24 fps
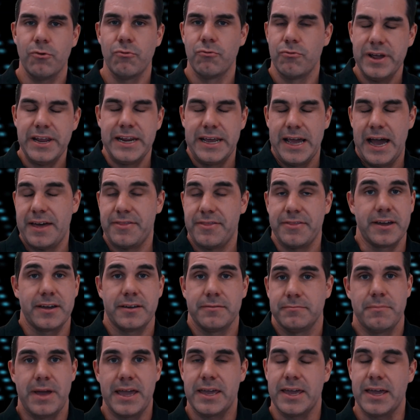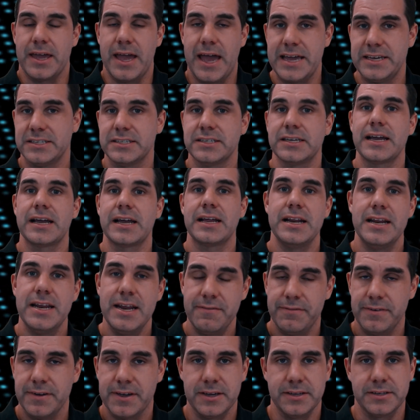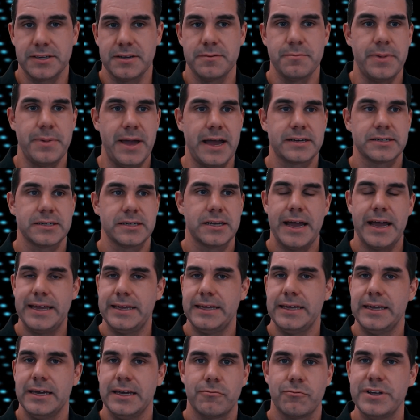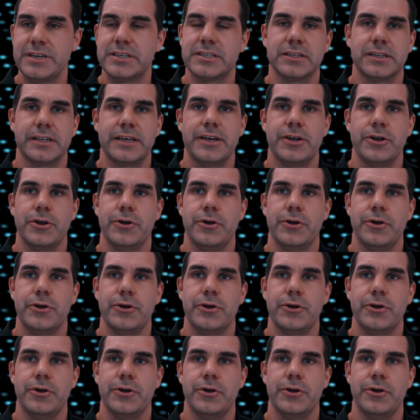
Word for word: already, I think, making a significant impact. I recently